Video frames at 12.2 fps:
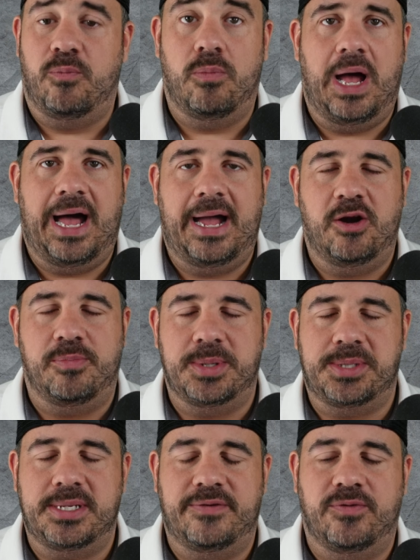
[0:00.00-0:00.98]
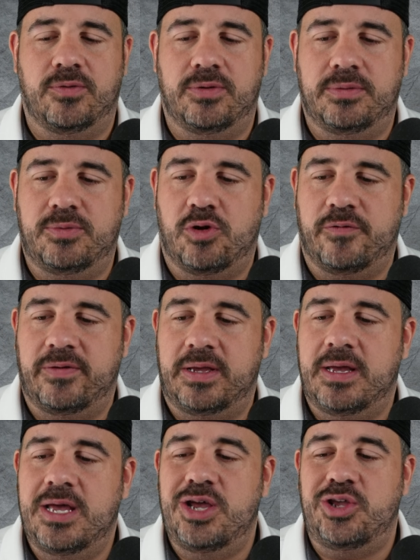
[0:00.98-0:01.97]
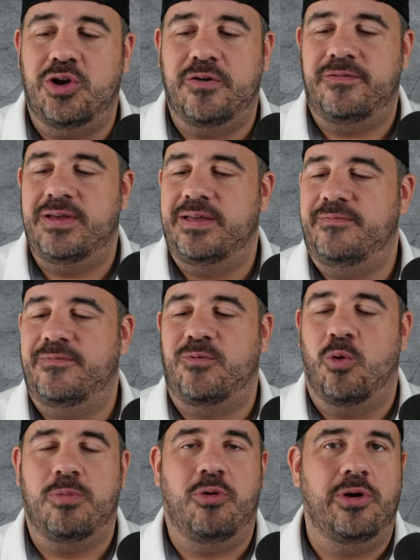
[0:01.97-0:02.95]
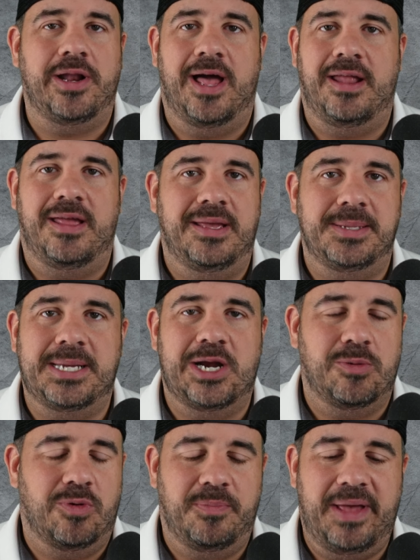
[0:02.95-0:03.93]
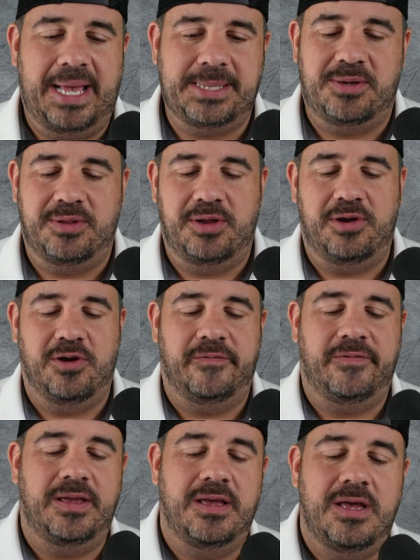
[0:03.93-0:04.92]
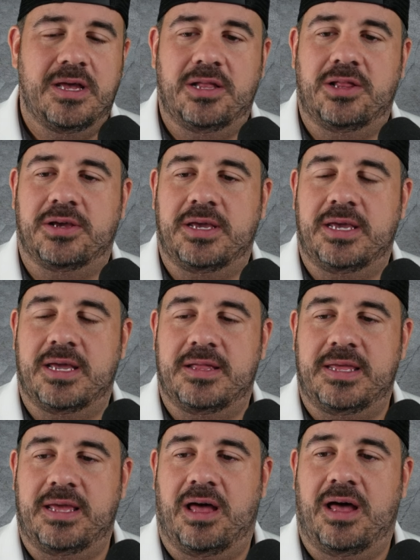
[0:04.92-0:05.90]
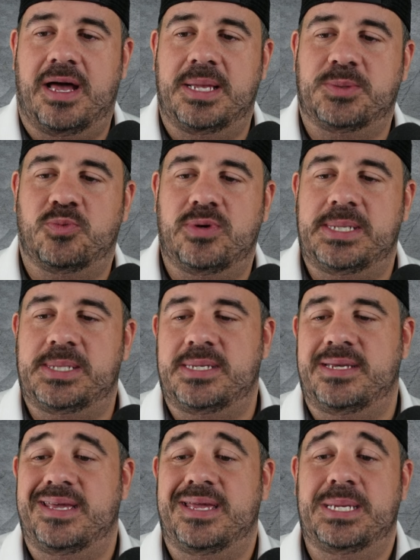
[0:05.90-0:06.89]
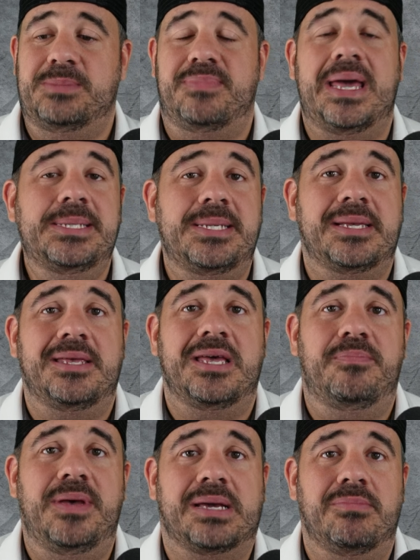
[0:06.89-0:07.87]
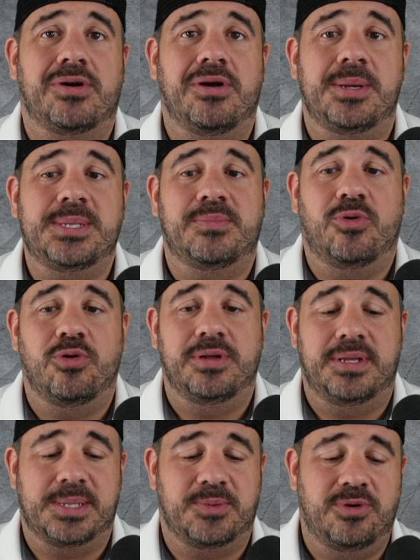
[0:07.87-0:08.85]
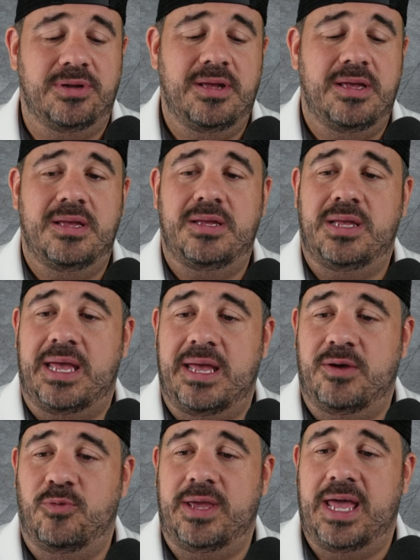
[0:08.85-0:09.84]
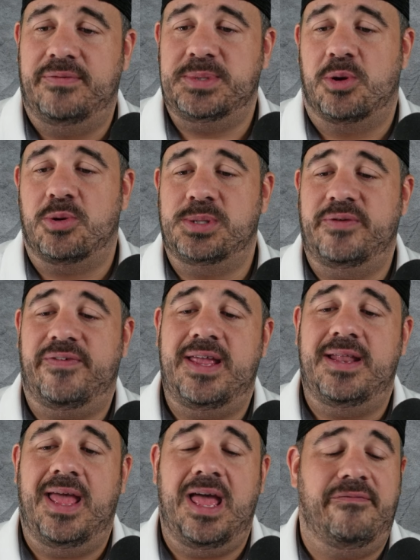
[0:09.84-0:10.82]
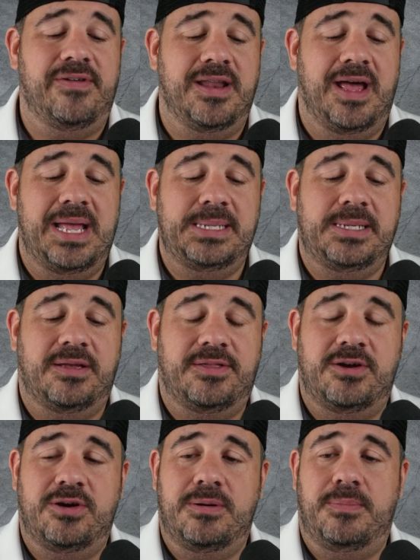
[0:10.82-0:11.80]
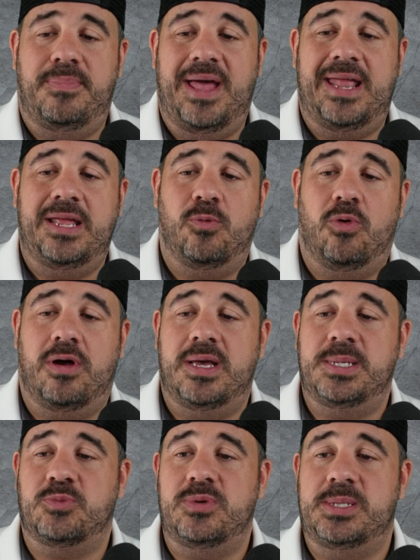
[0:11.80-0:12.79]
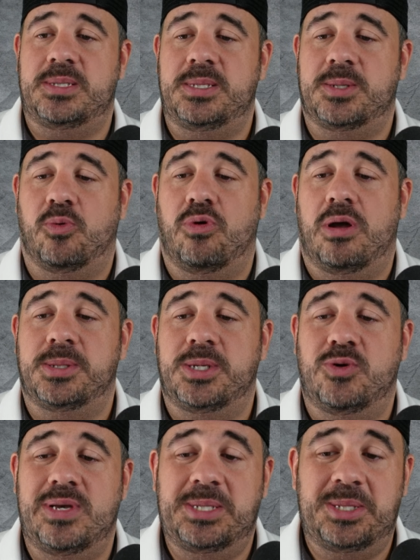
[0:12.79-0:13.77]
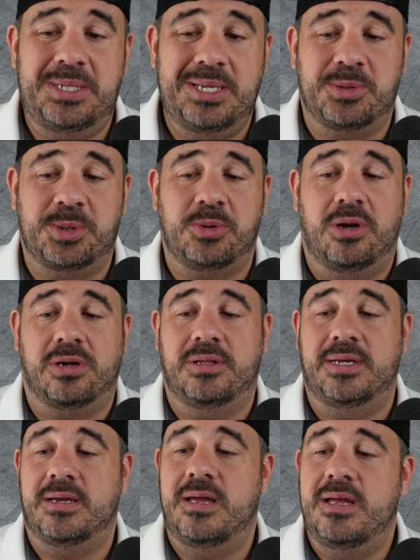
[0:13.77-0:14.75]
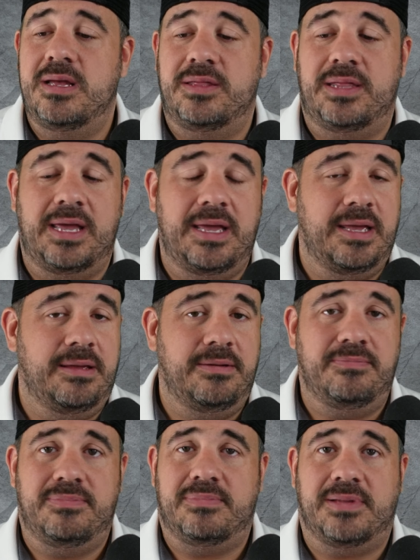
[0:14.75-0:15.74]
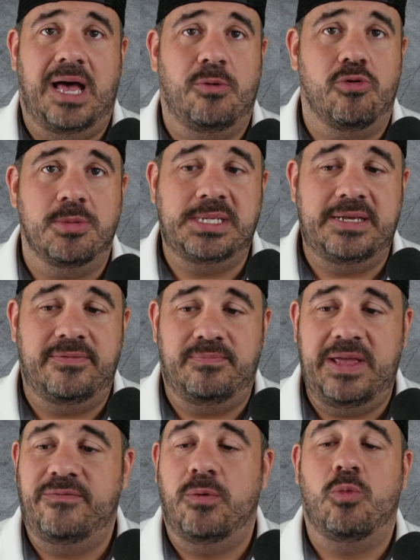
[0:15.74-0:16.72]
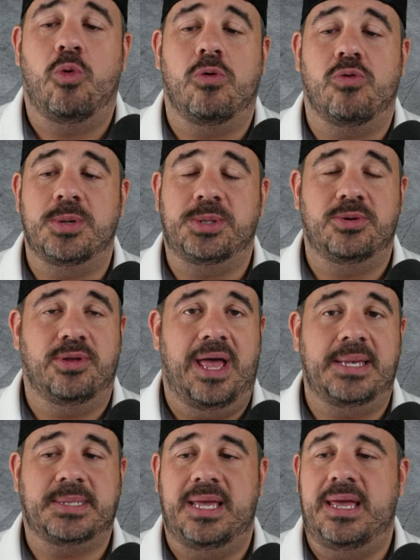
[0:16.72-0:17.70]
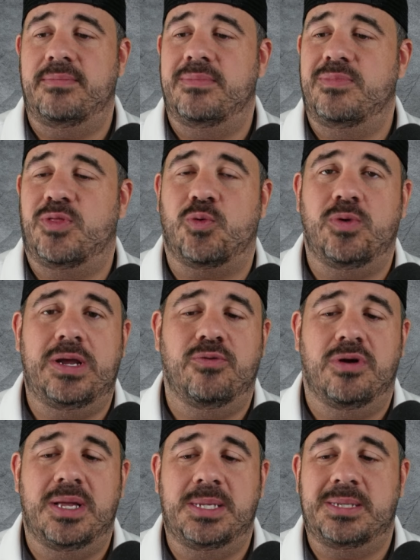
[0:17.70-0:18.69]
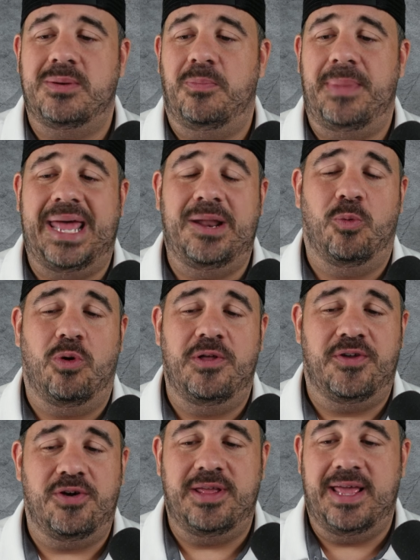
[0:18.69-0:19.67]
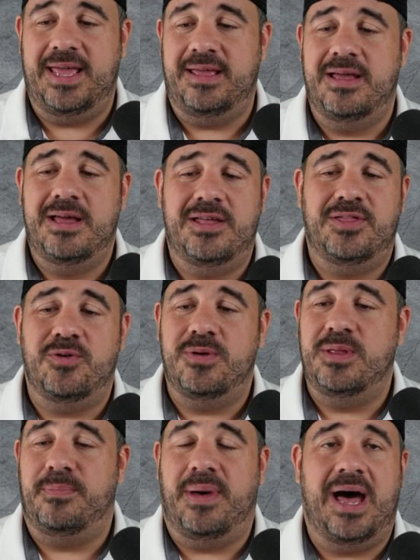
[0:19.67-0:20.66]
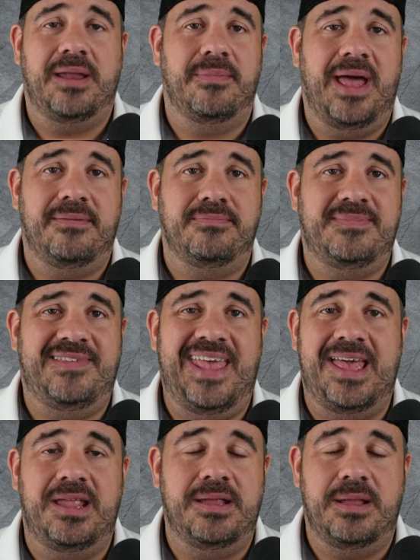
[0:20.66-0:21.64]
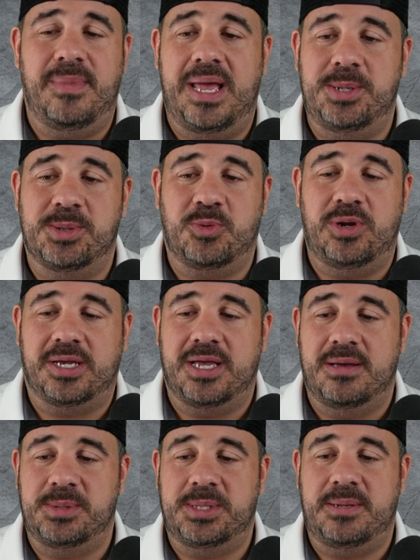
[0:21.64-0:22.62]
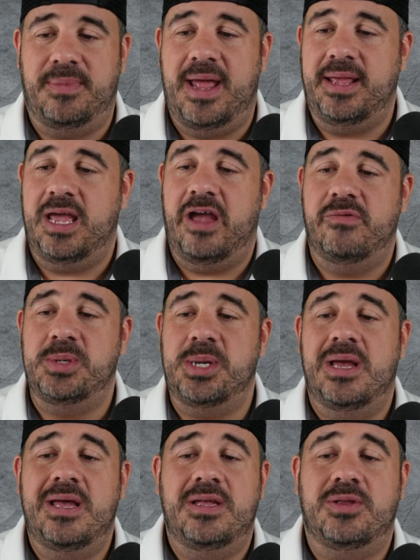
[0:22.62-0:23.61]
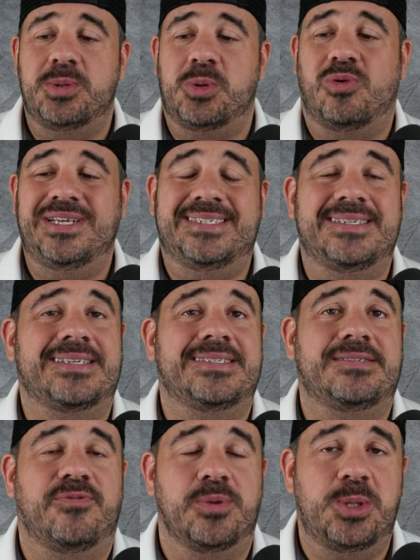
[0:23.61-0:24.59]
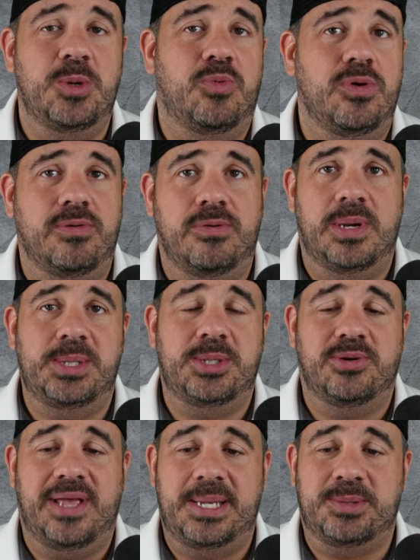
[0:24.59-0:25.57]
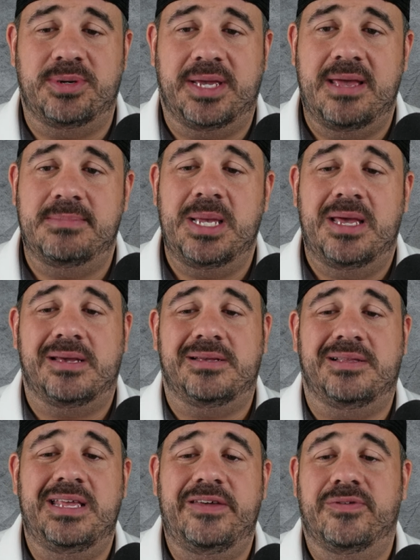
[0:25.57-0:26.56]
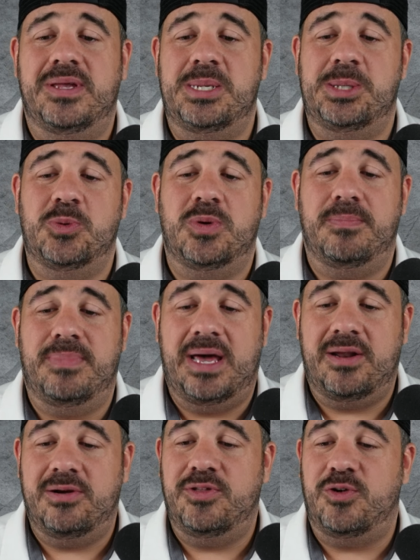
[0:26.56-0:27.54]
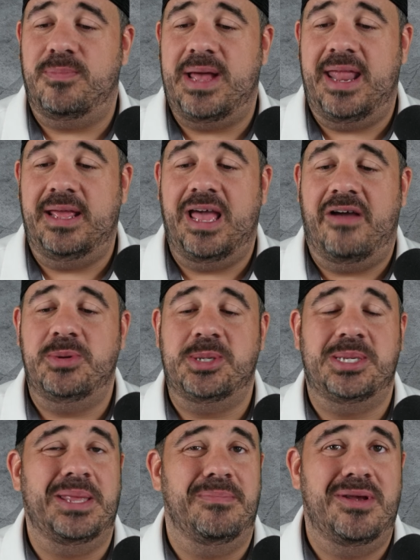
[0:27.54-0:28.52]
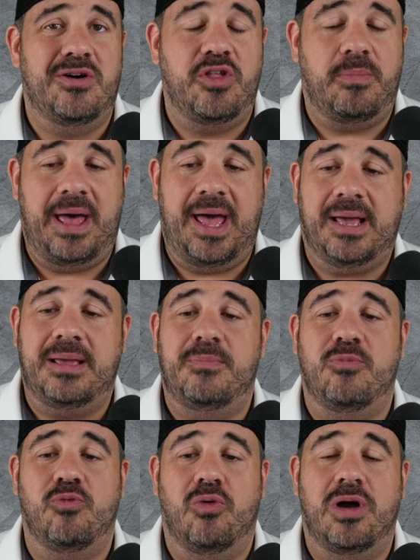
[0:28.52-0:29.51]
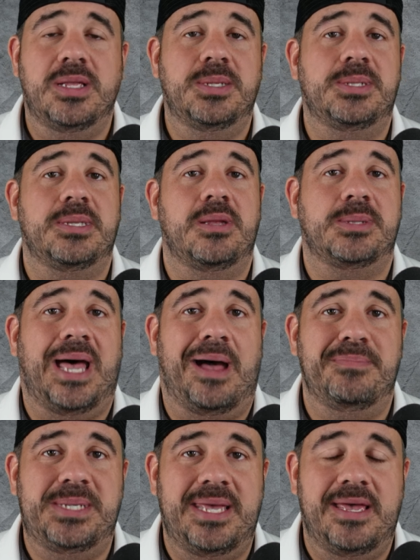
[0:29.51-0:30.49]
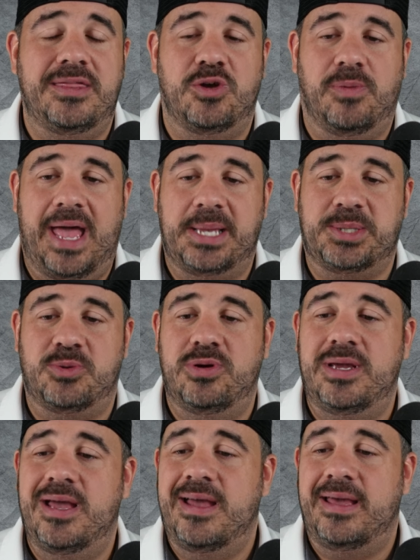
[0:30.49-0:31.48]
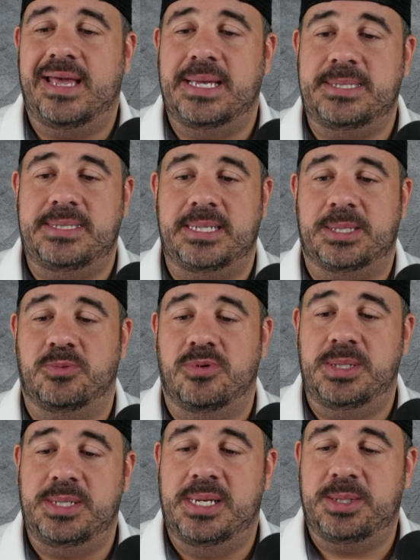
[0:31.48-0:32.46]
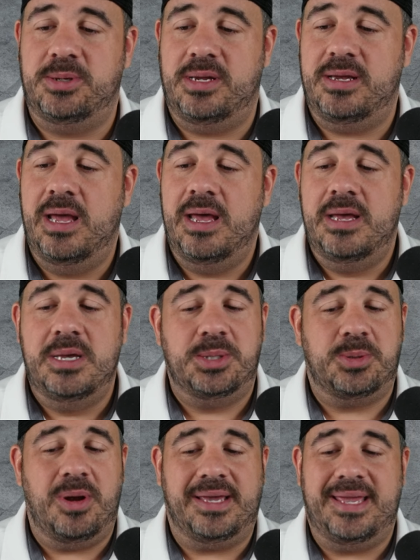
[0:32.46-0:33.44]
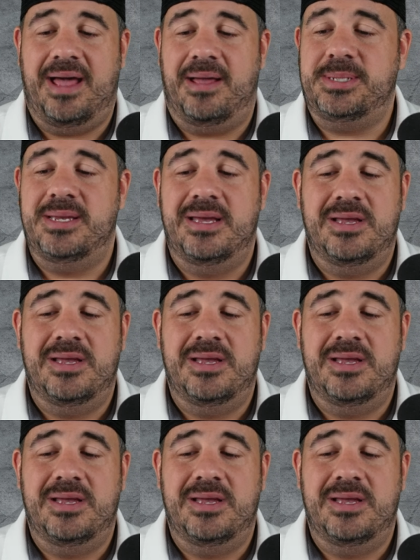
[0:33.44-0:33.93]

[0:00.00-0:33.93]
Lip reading: Higher percent for Nervy. Yurvi, 4.98, terrible. Pass on the Yurvi. Looking at the odds, we see is basically a pick 'em across the board in this one. And we have totals of 8.5 and 9s out there. Batting-wise, we see Toronto is still struggling. They got worse, even more worse in their last game. 3 runs, batted 138. They're in the bottom 10 in the majors when it comes to batting average. They're 26 for 2.3 runs in their last 3 games. Cleveland is doing better. Their batting average is in the middle of the pack. Runs in the top 10 their last 3. Got 6 runs yesterday. Strikeouts.